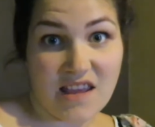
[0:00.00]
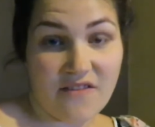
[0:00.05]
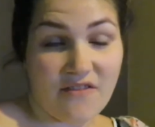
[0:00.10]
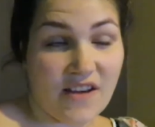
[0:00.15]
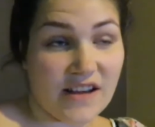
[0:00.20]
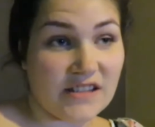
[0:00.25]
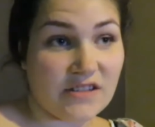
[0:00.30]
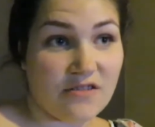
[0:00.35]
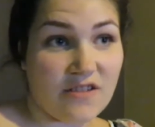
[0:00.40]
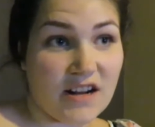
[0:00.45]
if
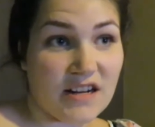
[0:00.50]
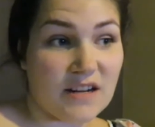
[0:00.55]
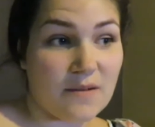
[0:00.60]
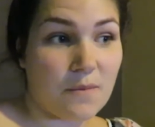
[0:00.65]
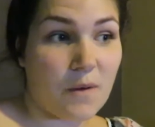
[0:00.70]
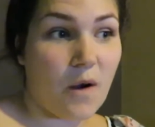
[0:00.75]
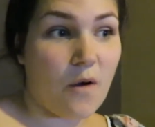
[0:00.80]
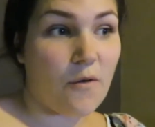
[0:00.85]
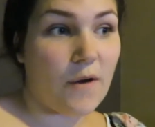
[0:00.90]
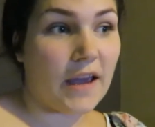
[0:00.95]
I don't end
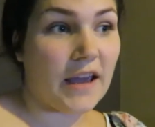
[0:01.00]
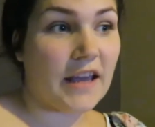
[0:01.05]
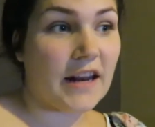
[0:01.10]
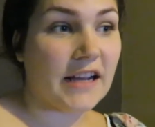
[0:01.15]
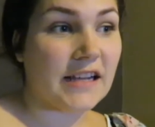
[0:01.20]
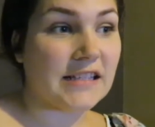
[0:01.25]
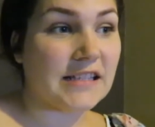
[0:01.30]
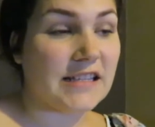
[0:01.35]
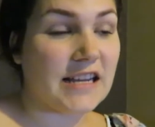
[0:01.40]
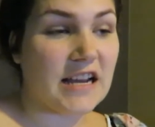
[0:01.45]
up going and
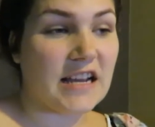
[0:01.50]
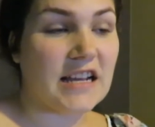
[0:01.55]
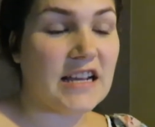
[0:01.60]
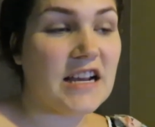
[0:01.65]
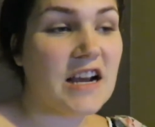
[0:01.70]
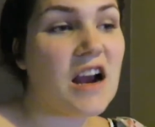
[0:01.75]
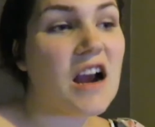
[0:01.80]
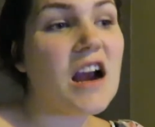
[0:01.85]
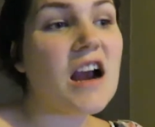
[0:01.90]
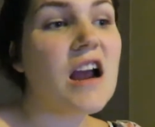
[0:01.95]
I stay
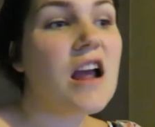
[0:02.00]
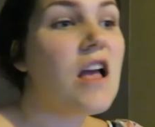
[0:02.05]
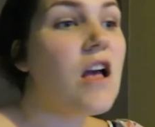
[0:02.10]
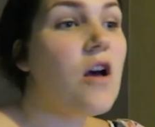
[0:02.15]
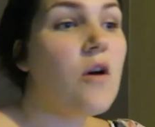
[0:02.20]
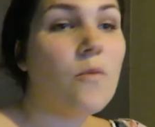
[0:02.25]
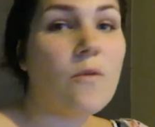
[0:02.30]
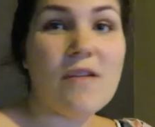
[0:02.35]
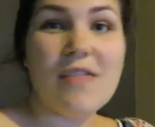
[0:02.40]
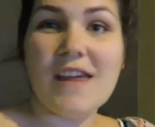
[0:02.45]
here,
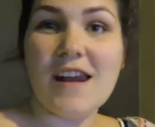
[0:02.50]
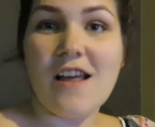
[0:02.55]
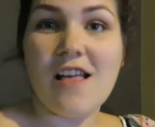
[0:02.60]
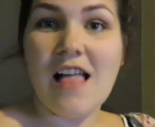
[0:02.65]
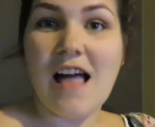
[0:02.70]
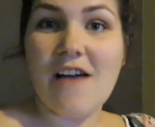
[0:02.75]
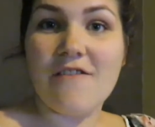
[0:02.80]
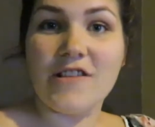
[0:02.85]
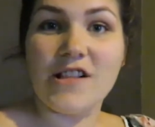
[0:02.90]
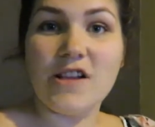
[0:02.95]
well then
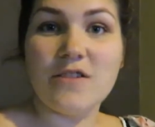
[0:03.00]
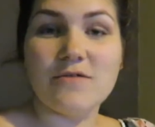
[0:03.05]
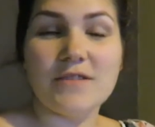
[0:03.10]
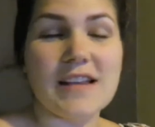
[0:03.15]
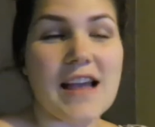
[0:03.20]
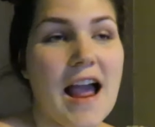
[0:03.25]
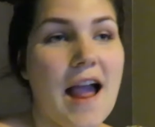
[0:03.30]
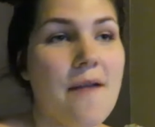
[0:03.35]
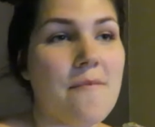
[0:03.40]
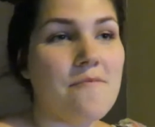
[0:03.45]
I'll have alone
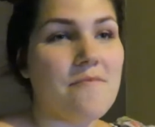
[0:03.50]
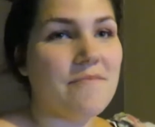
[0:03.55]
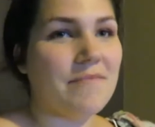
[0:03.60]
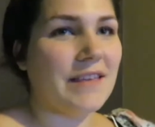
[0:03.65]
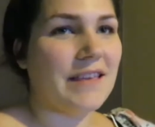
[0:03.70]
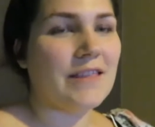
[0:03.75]
time.